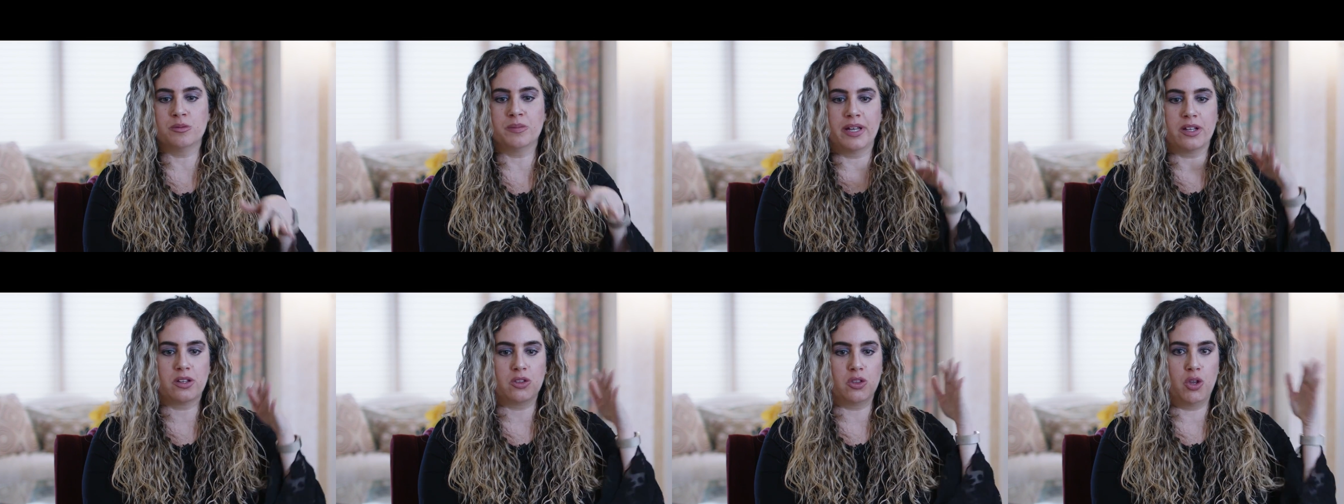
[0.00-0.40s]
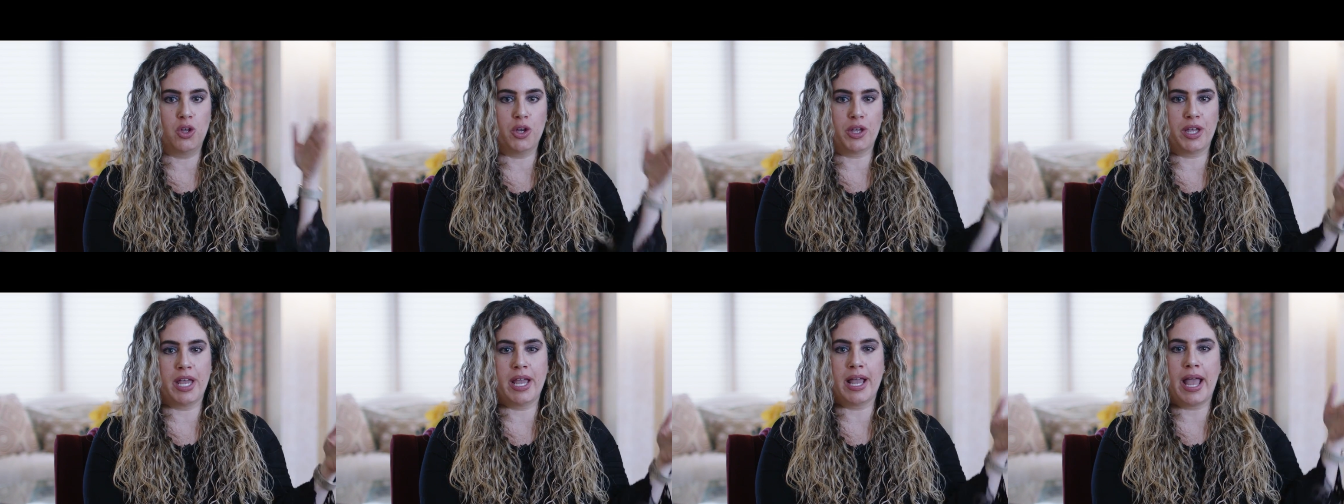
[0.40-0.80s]
like
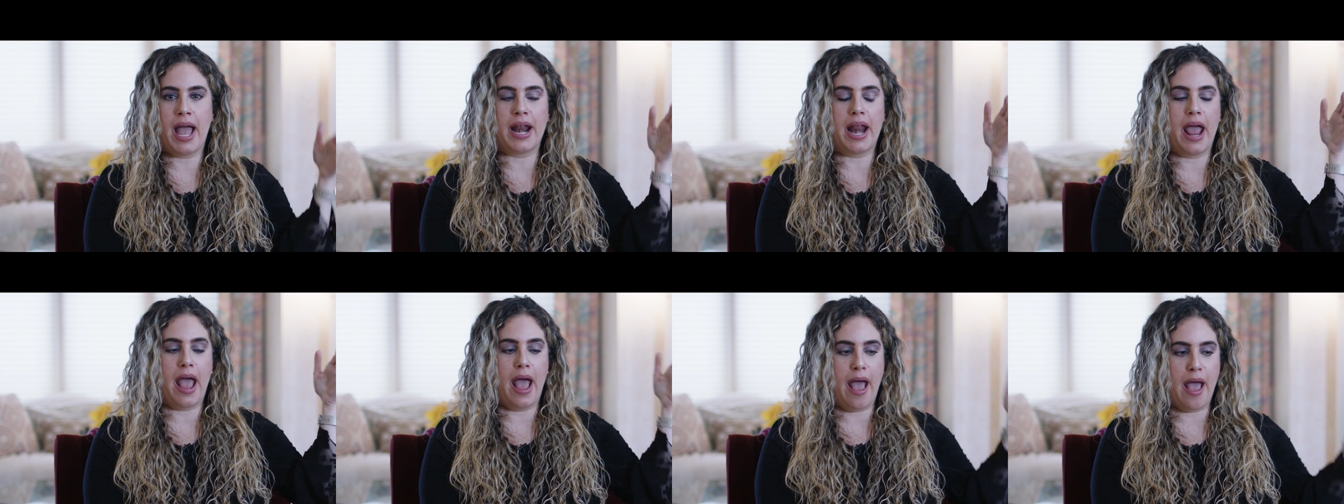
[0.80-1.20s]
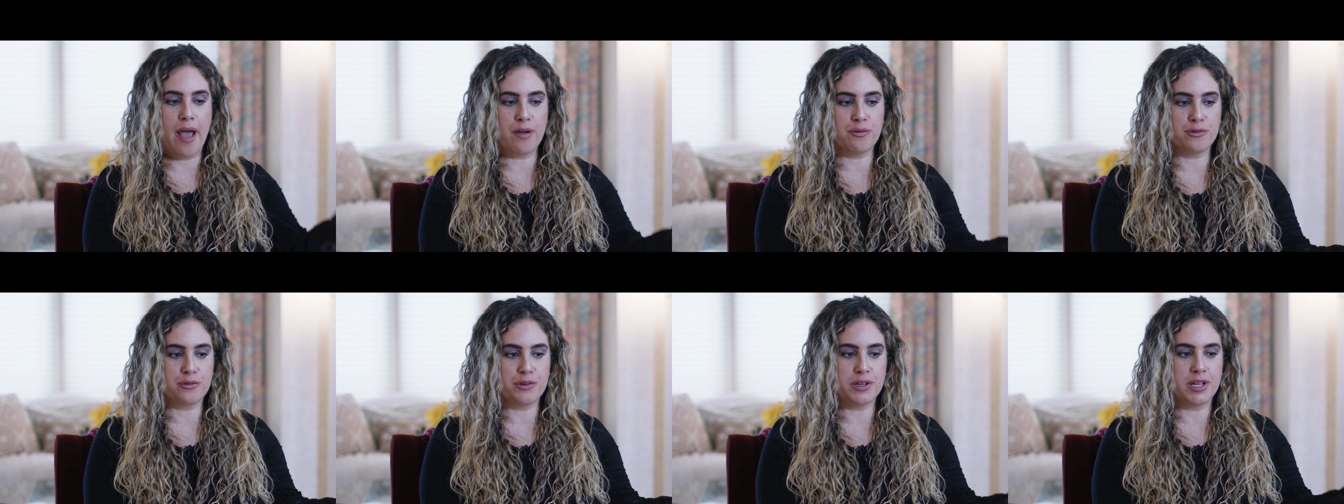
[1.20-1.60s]
looking at
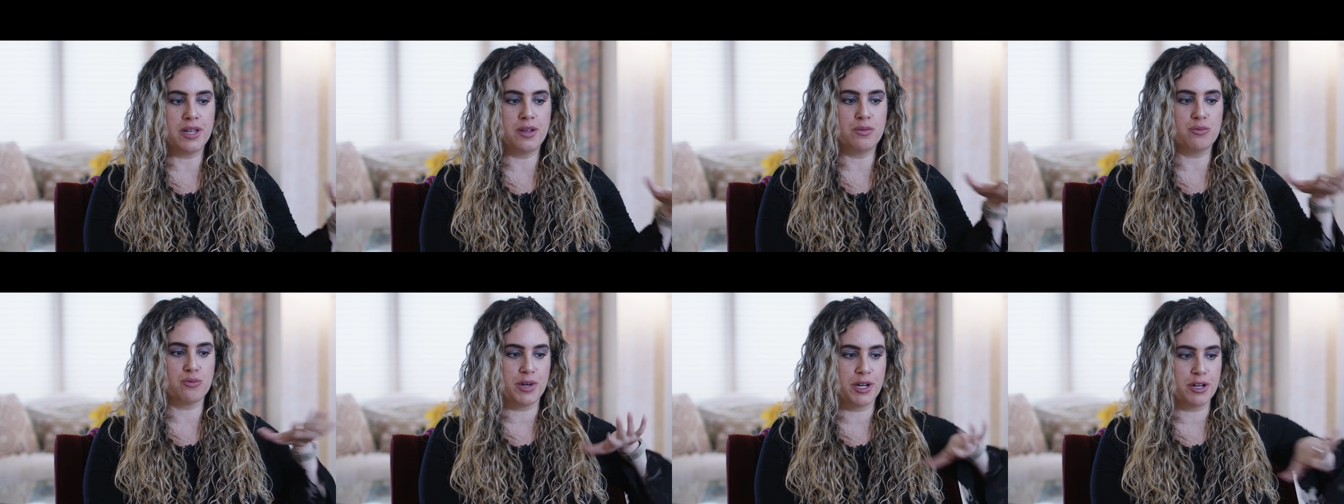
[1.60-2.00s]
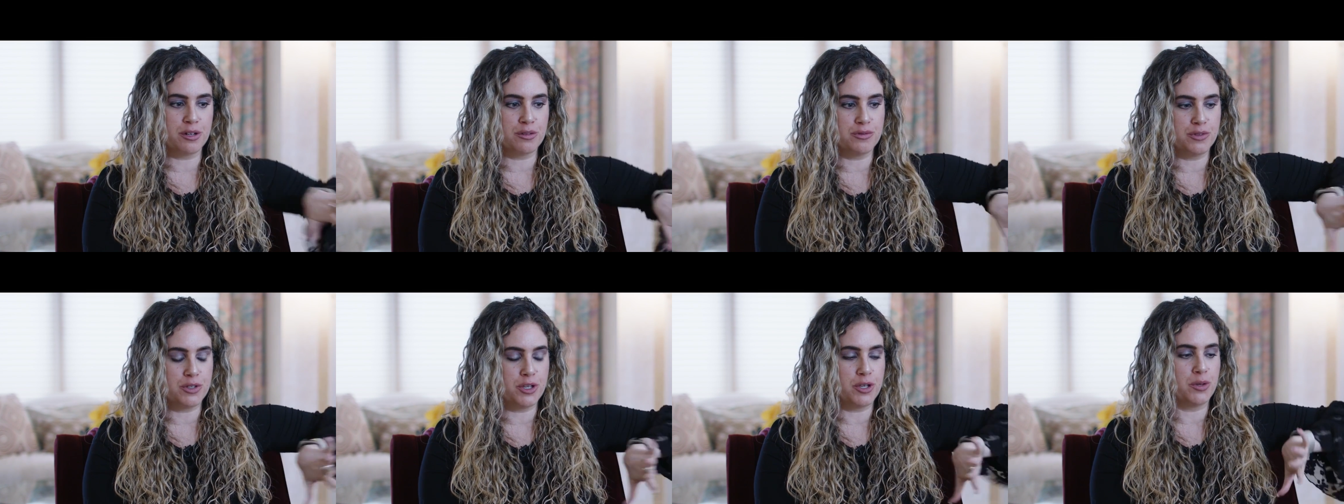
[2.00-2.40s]
every rear
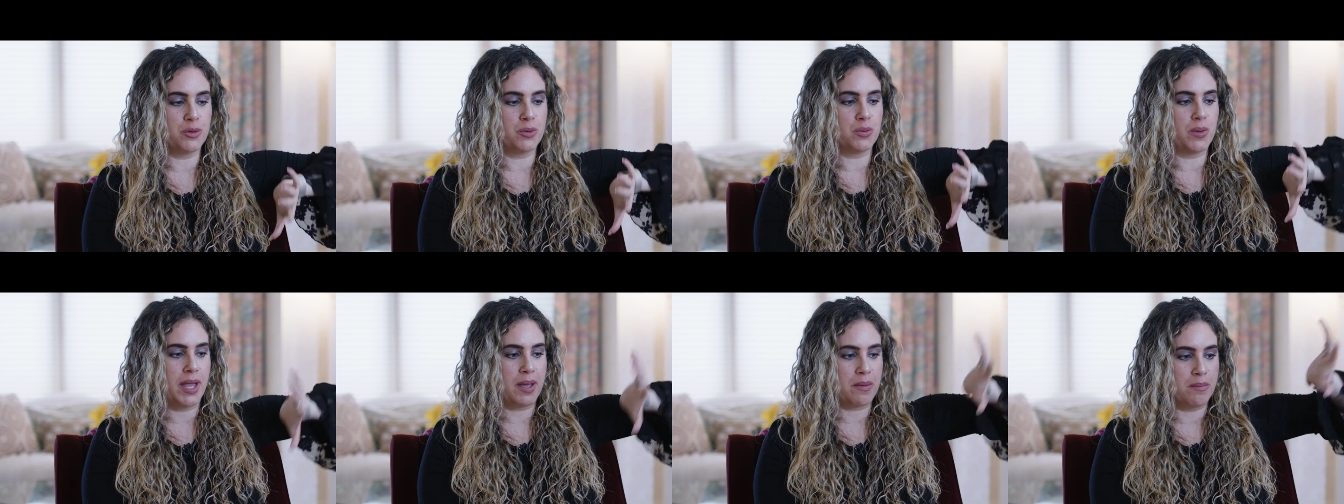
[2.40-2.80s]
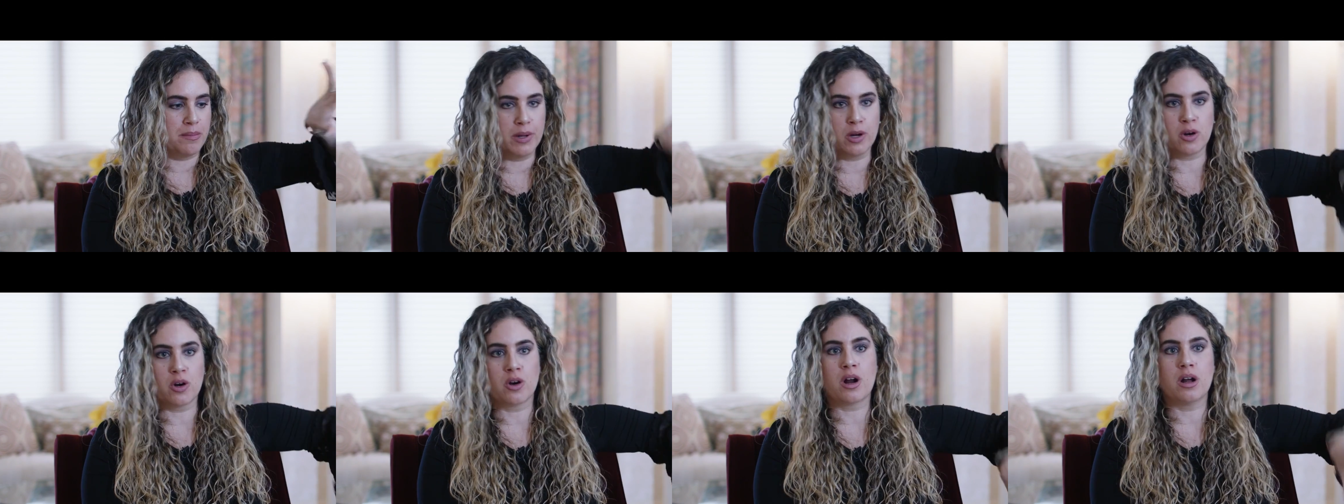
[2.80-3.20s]
view, like
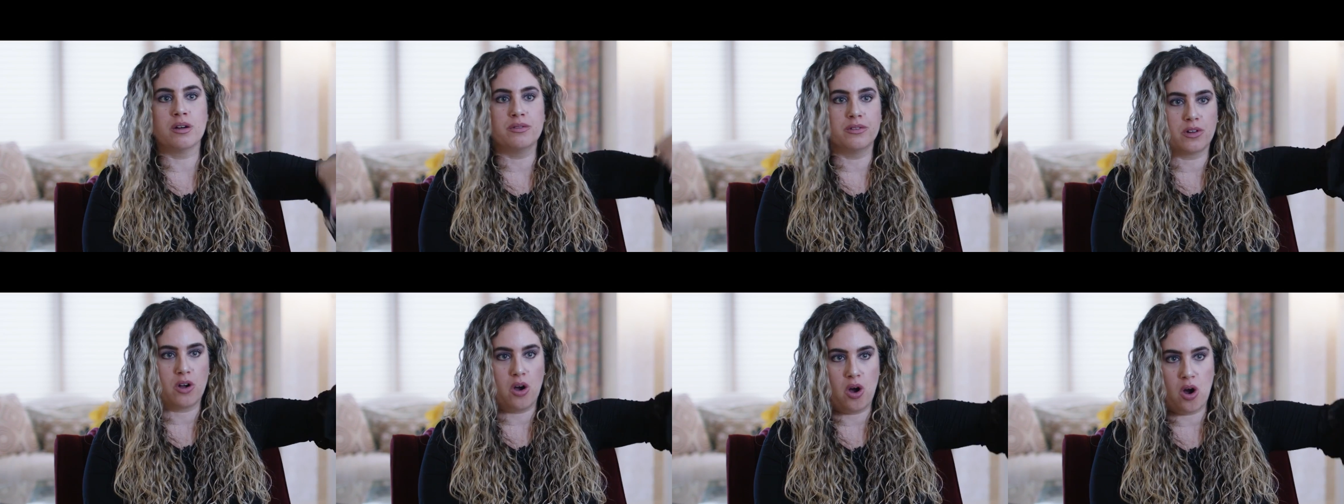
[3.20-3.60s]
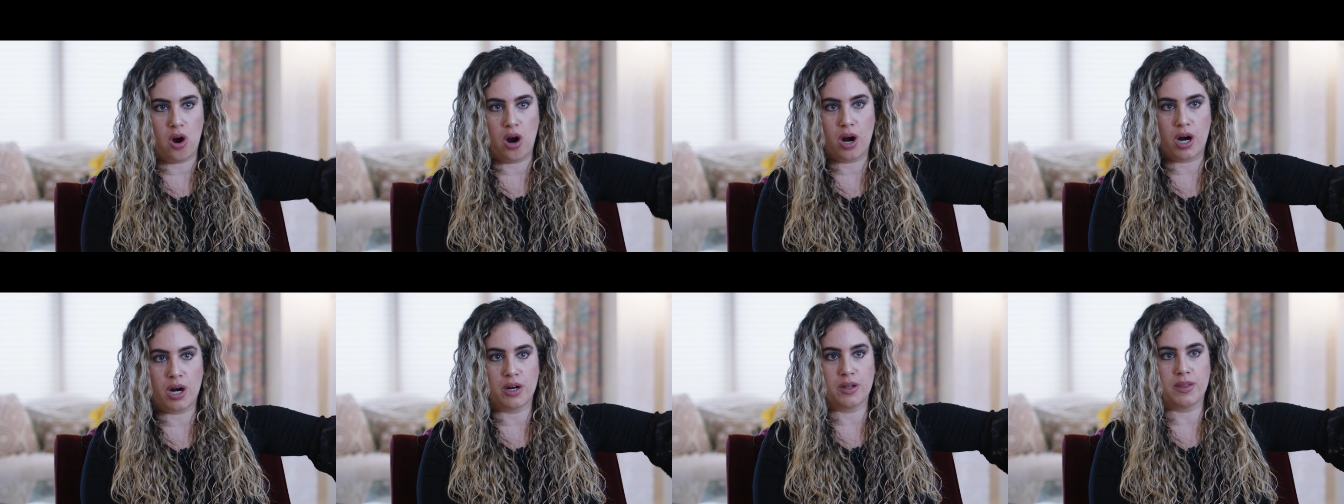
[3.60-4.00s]
mirror of a
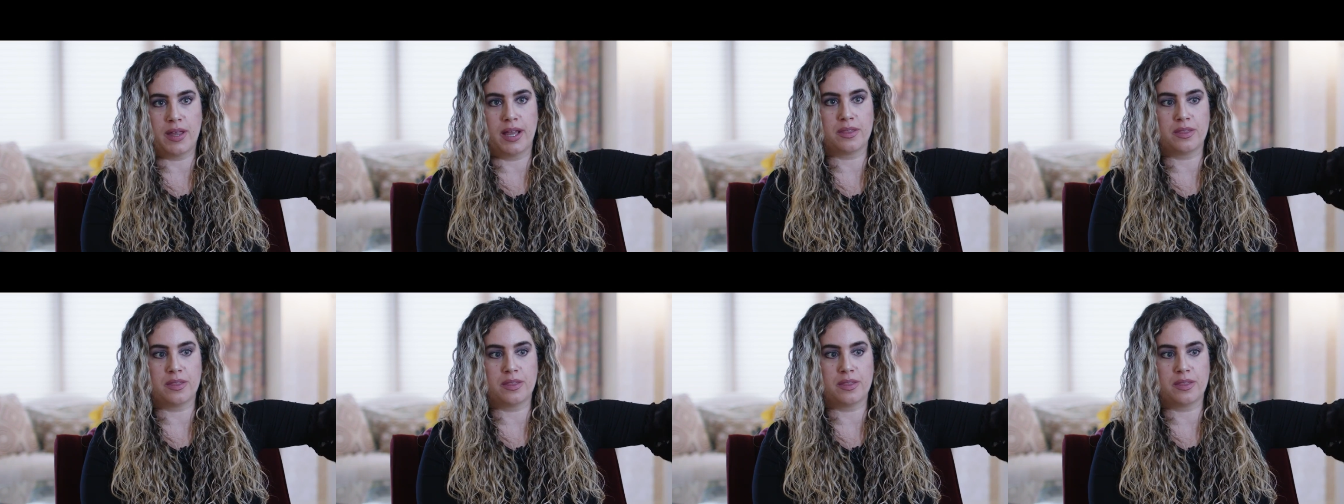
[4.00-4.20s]
car,